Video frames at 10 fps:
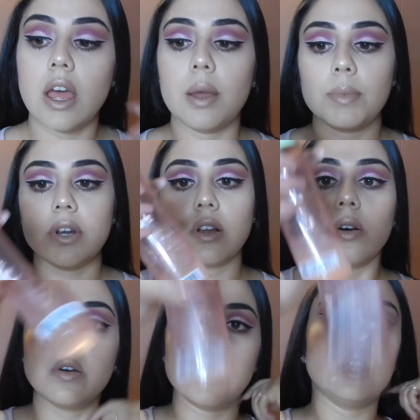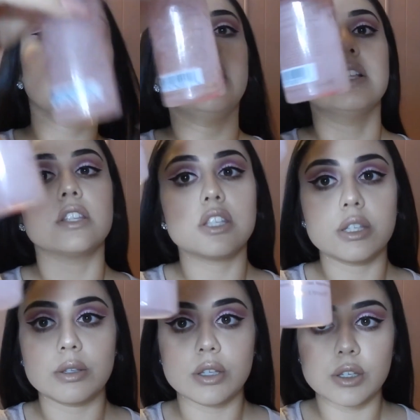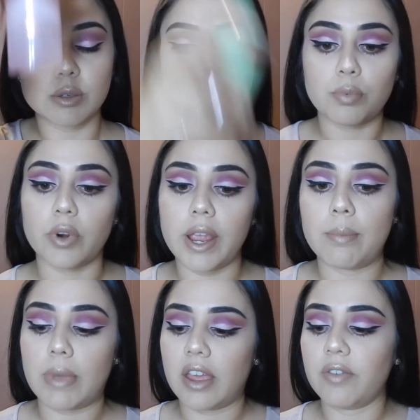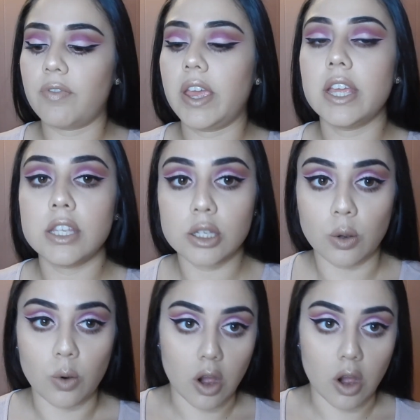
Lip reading: I'm gonna go in and spray my face so